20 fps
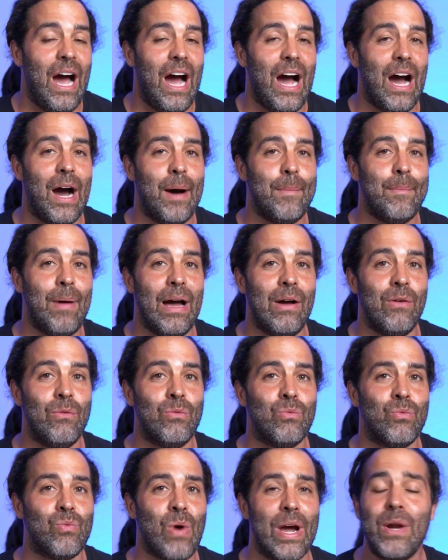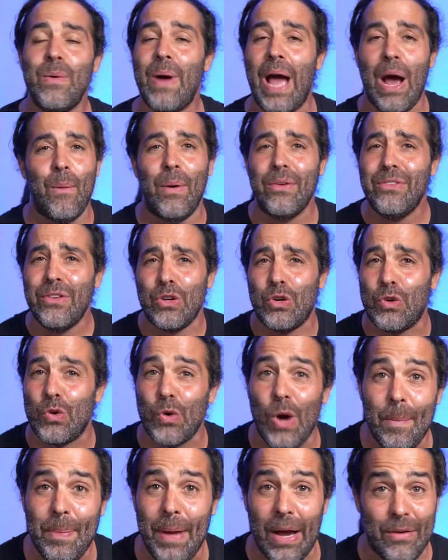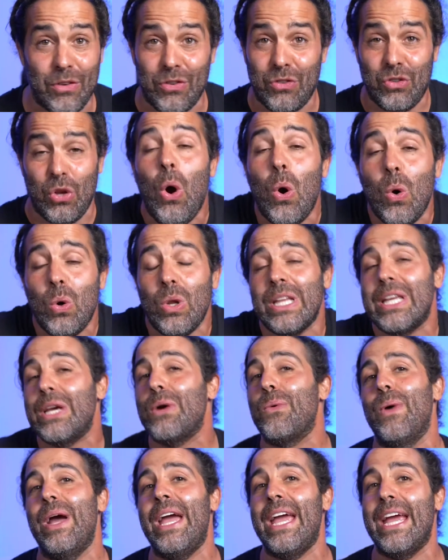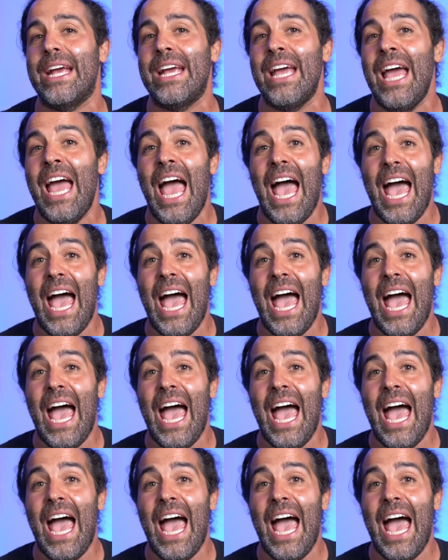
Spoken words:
right away, I wasn't grumpy. I was just totally awake.